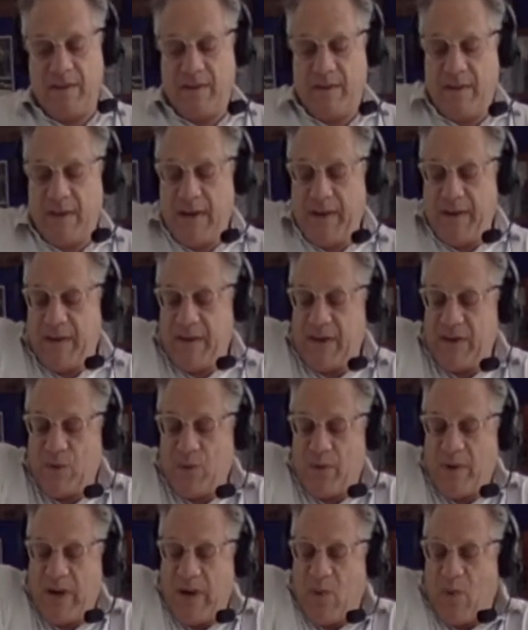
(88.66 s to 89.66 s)
I think that's what
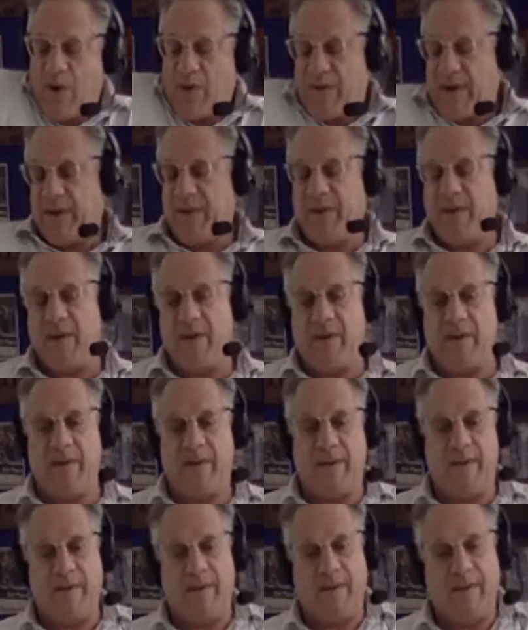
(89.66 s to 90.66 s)
I want right there.
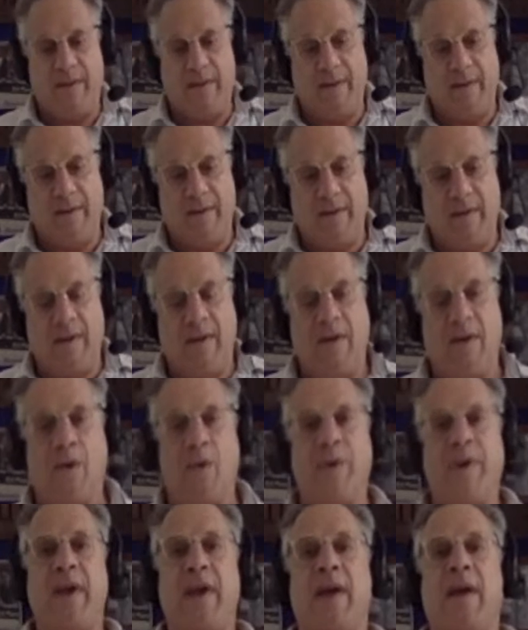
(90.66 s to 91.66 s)

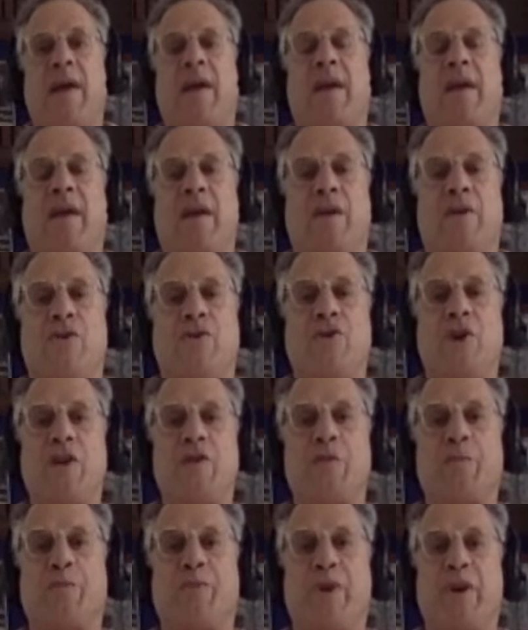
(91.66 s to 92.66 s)
Okay,
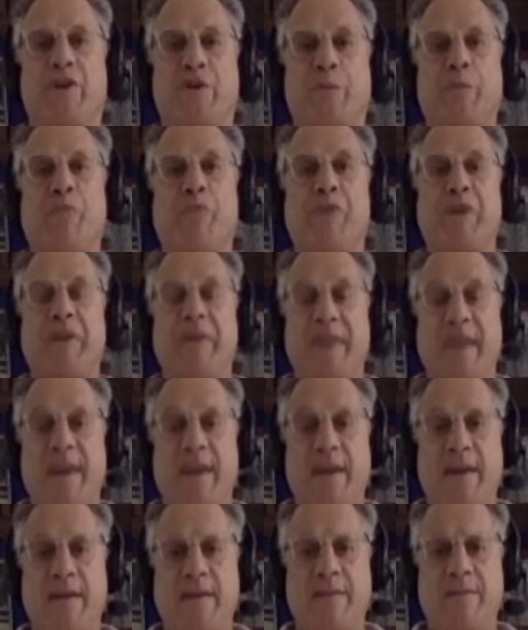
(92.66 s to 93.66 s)
chest press. Breathe
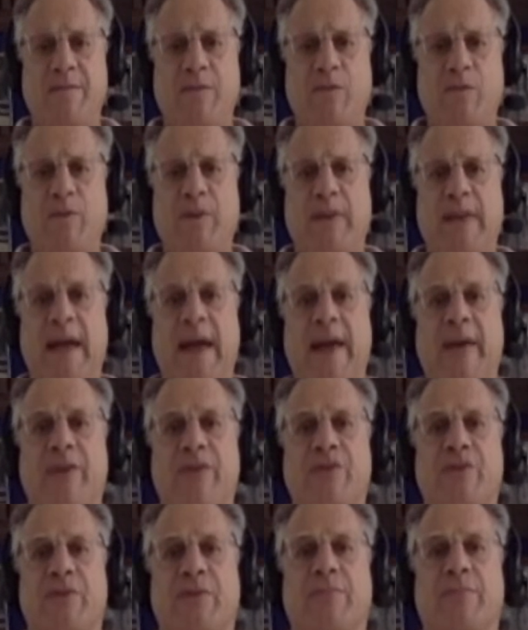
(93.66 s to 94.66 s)
in,
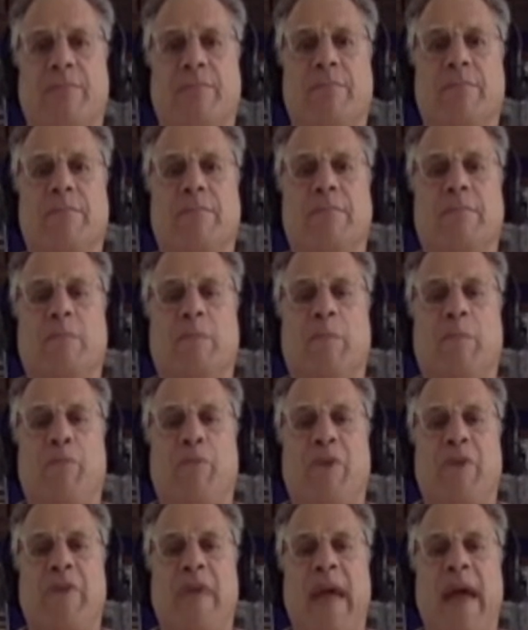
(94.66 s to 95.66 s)
relax.
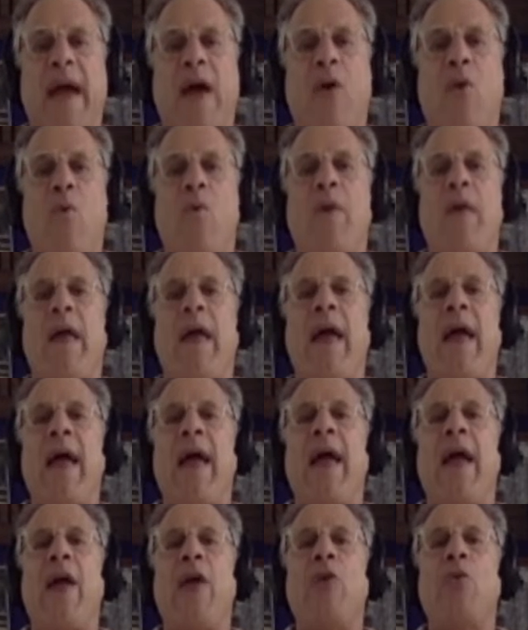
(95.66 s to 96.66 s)
Breathe out
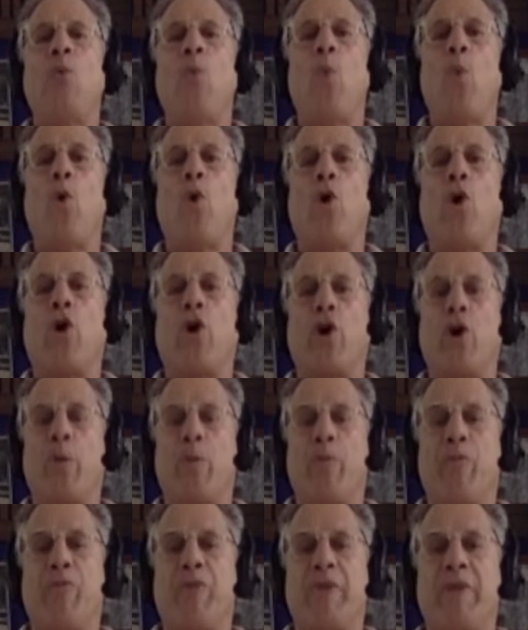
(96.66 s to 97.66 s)
and work.
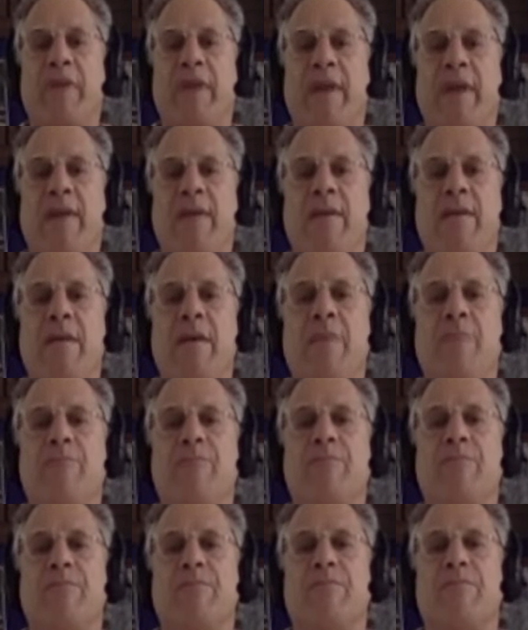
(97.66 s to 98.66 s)
Breathe in,
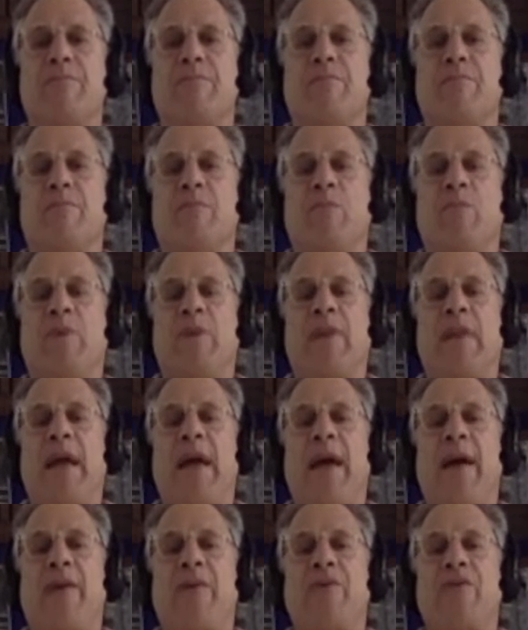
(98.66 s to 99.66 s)

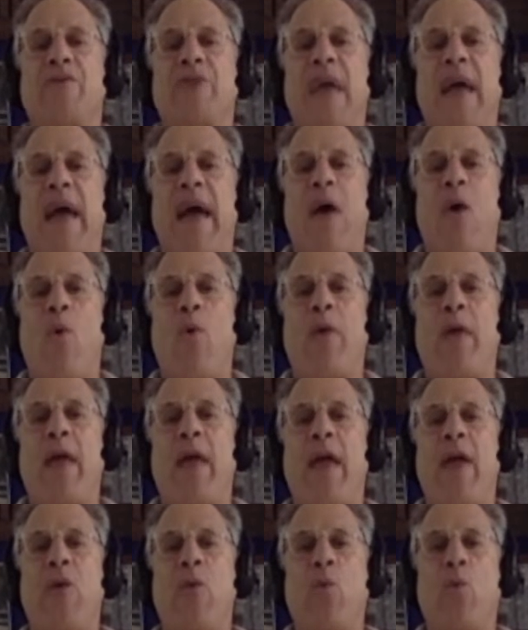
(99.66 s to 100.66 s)
relax, out
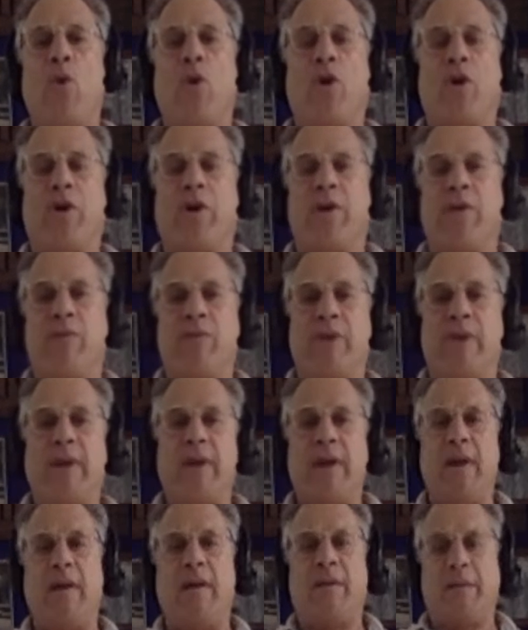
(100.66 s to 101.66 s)
and work.
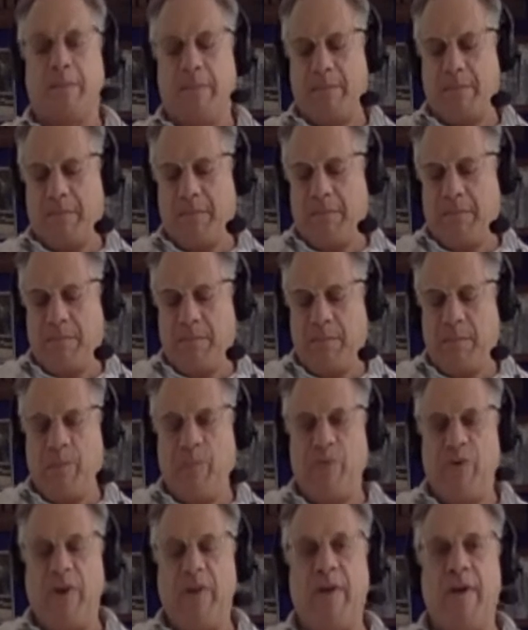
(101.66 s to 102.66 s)
Ready?
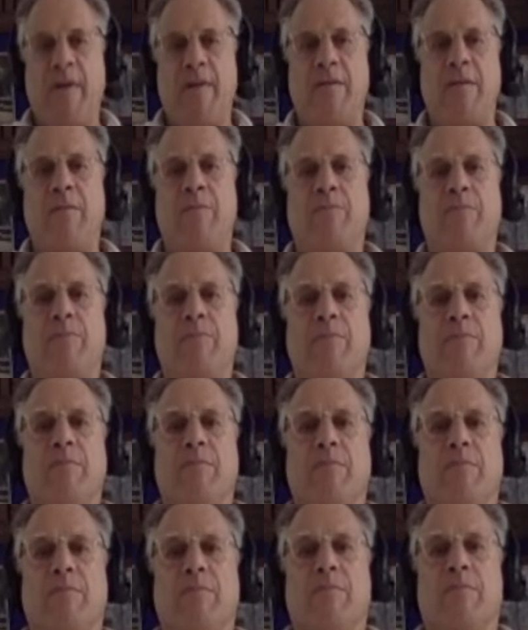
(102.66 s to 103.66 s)
Breathe in,
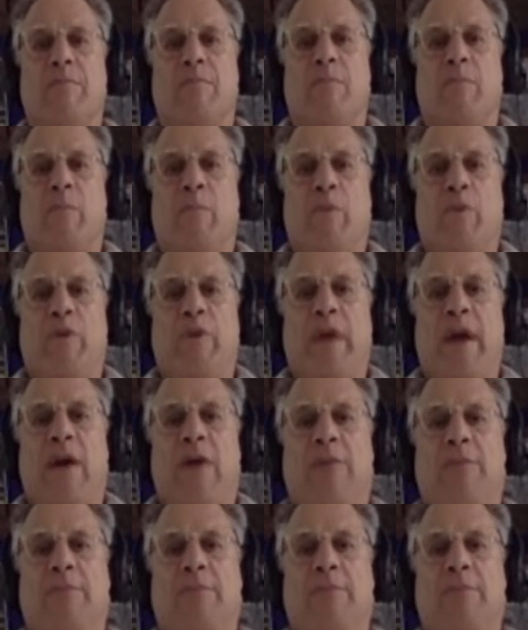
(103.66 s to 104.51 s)
breathe out.